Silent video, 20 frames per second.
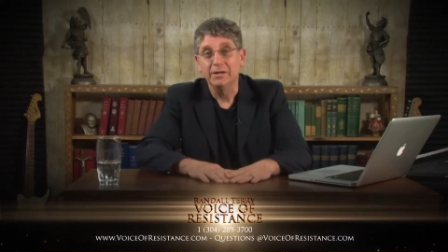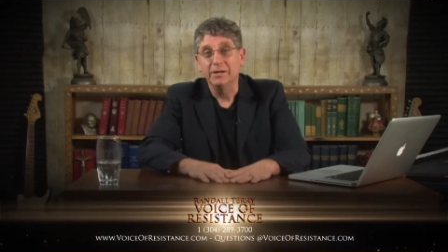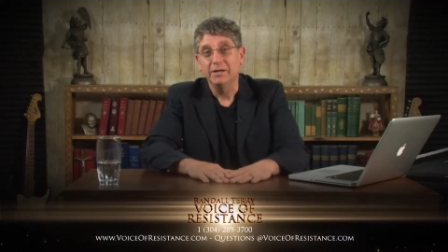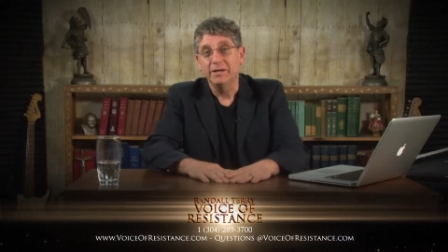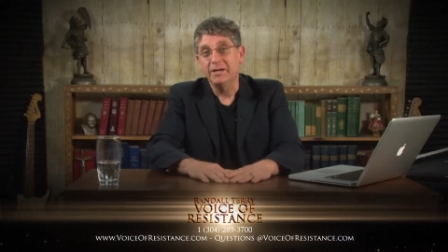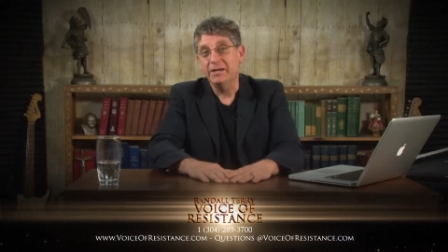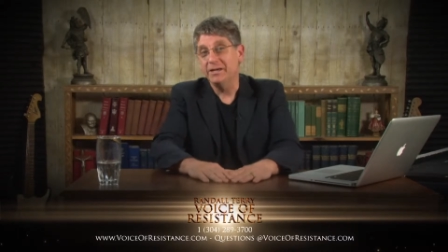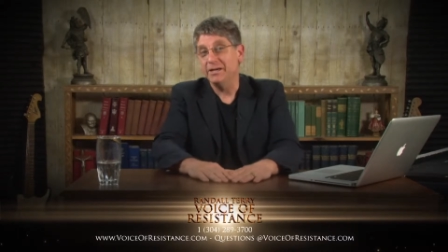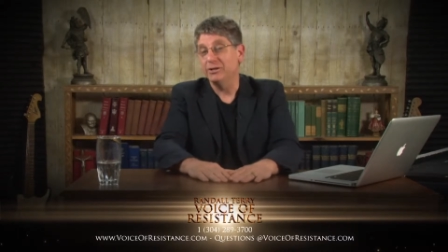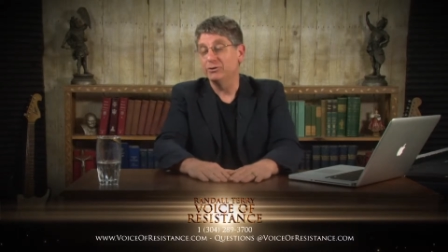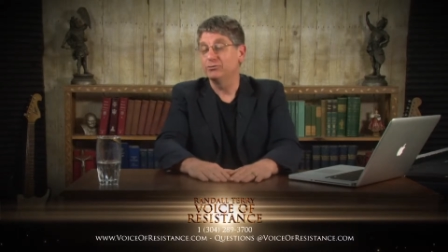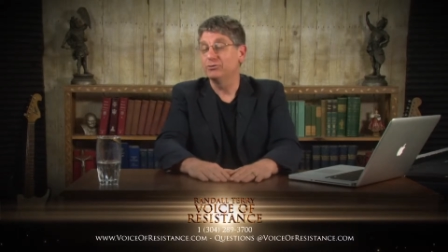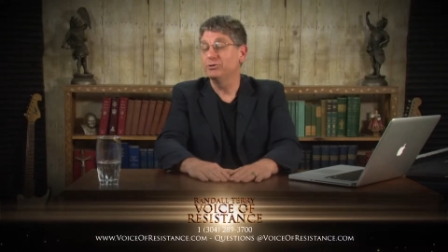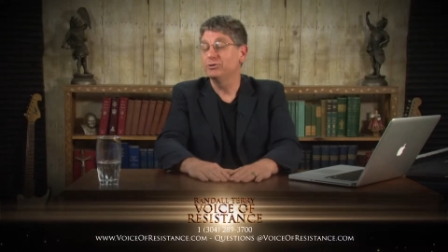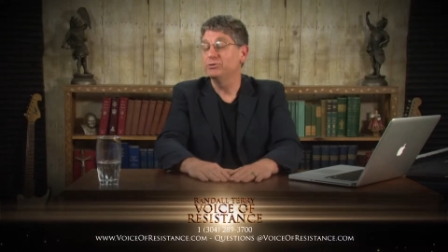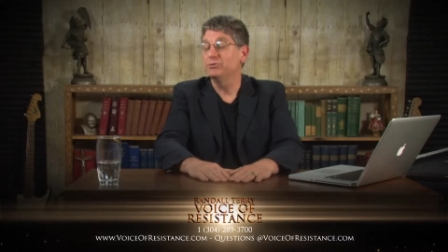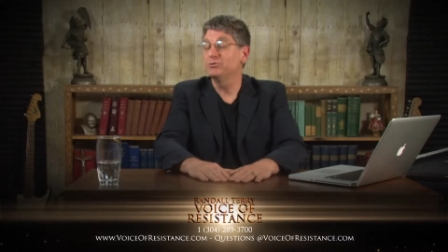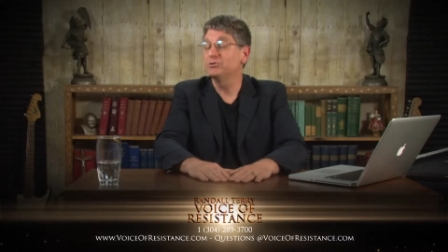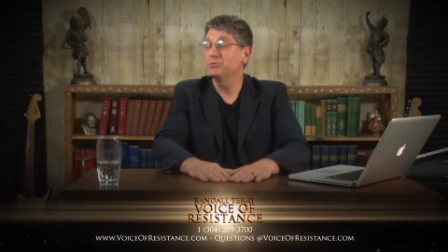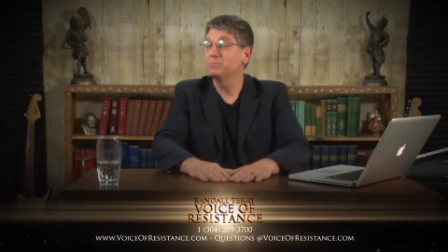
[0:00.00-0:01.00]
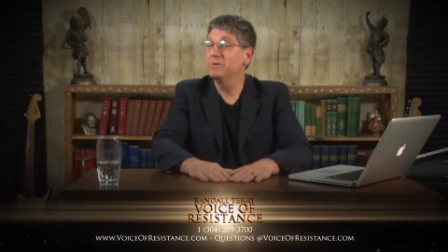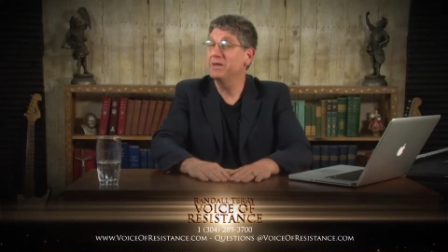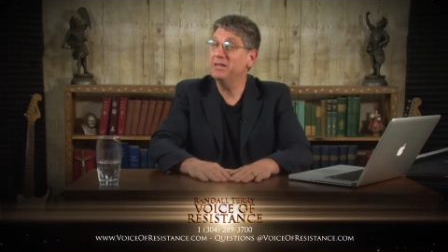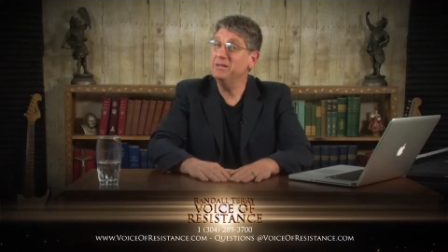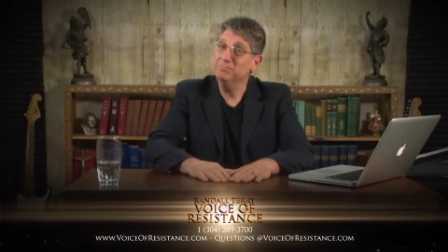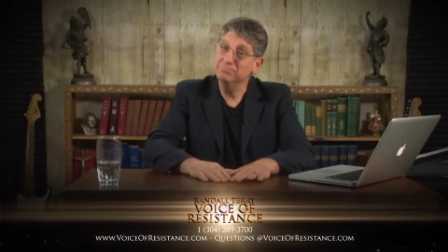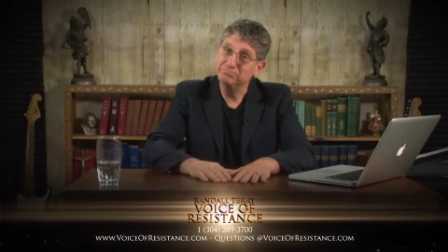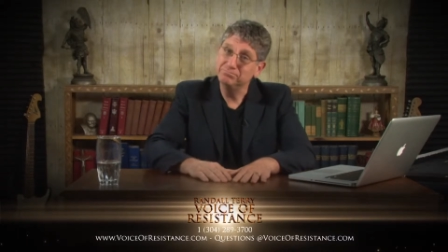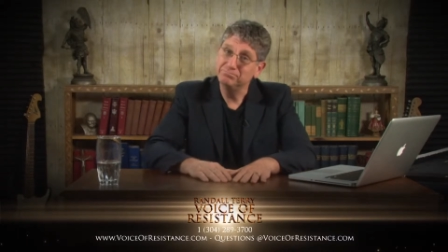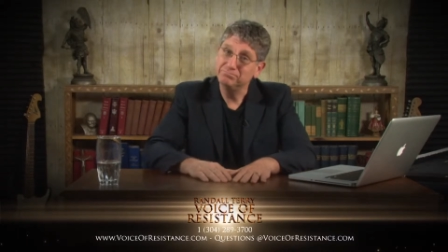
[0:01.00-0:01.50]
He introduced
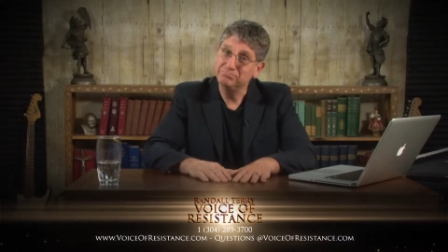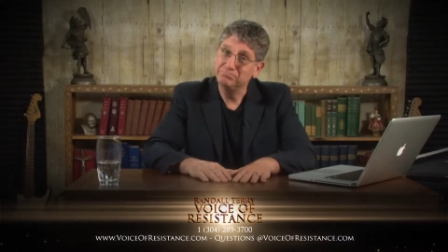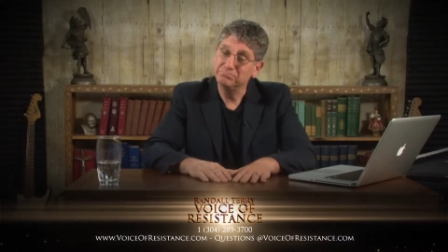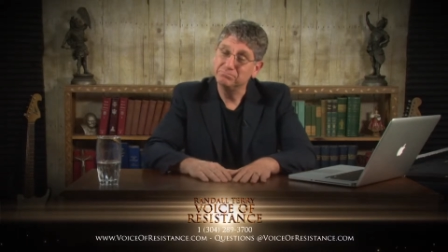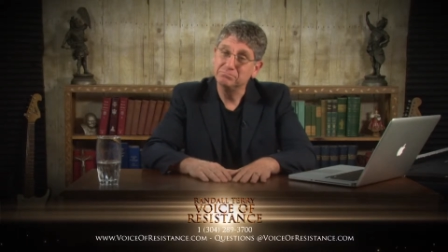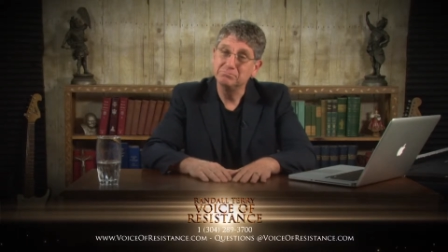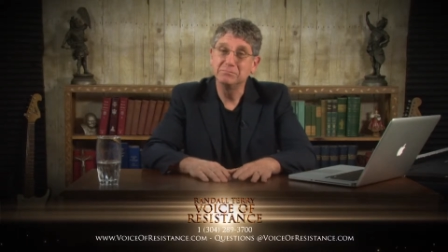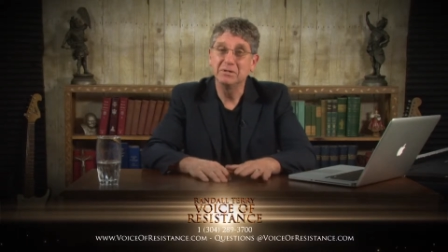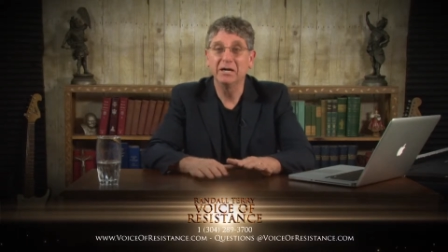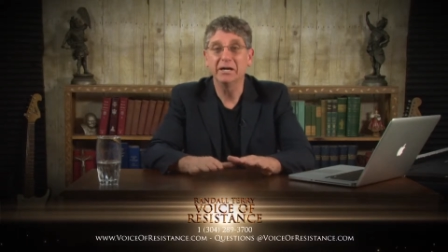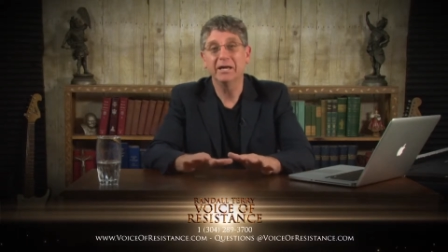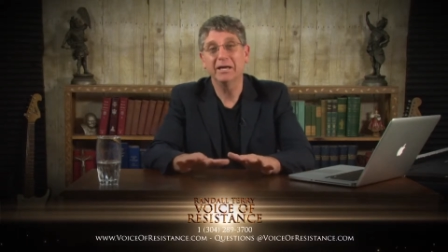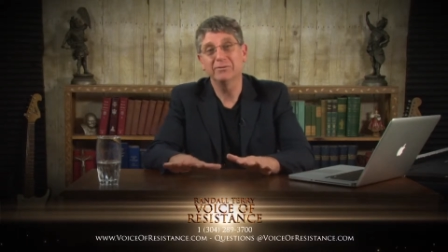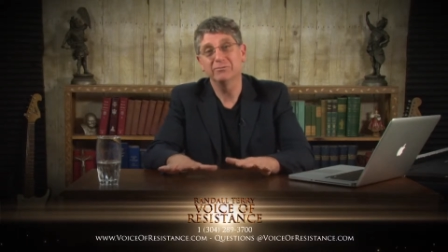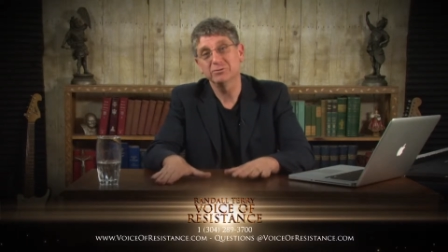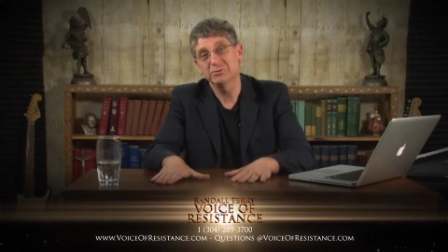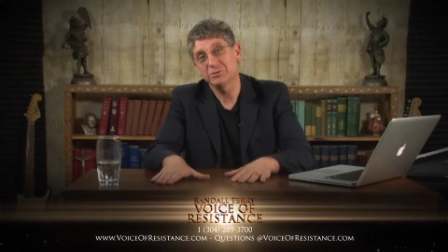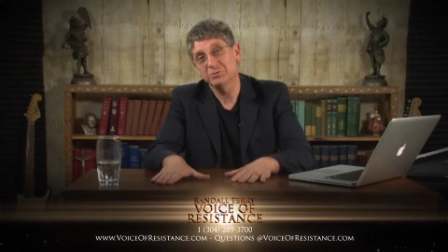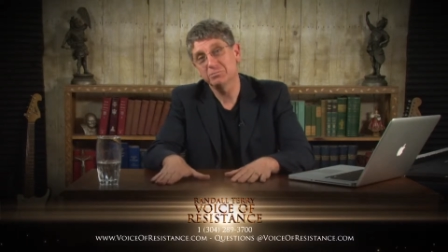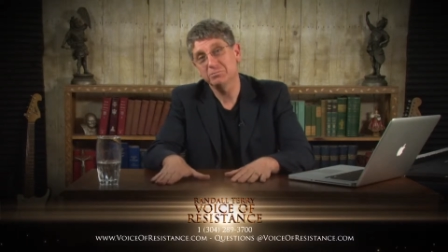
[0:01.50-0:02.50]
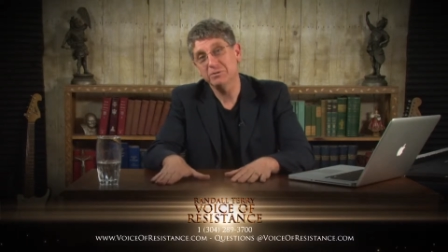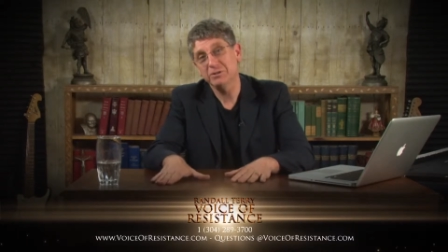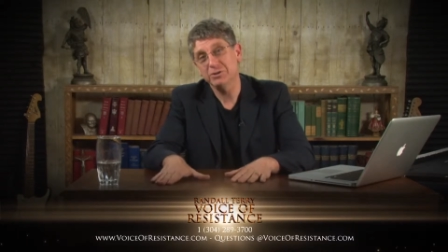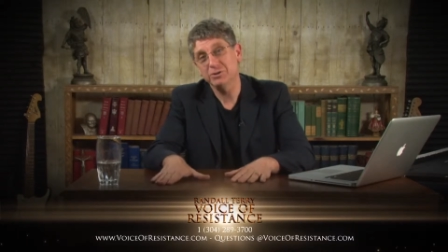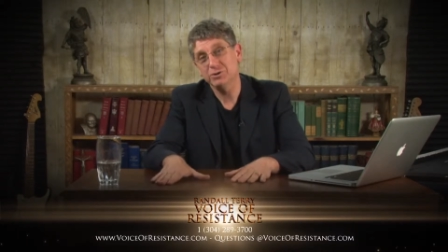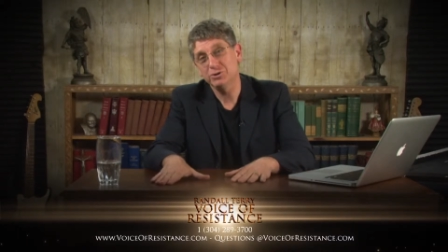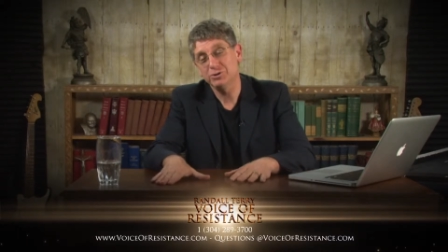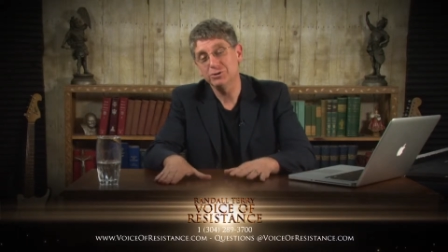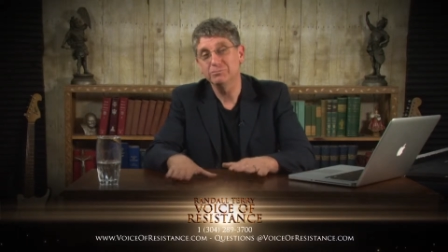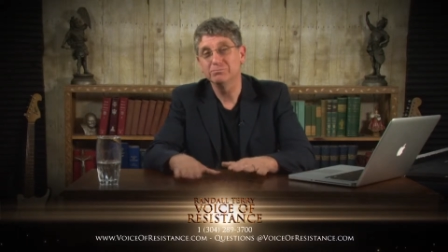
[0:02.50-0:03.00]
me, I gave a
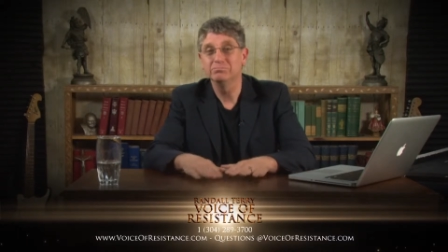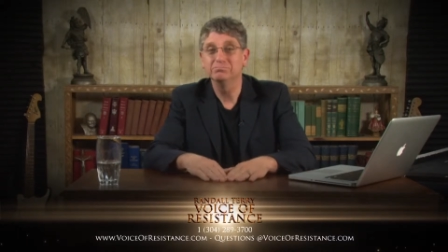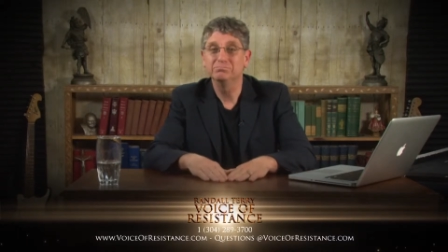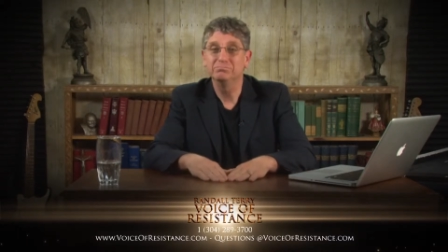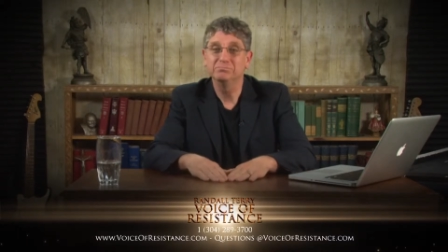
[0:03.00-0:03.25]
speech,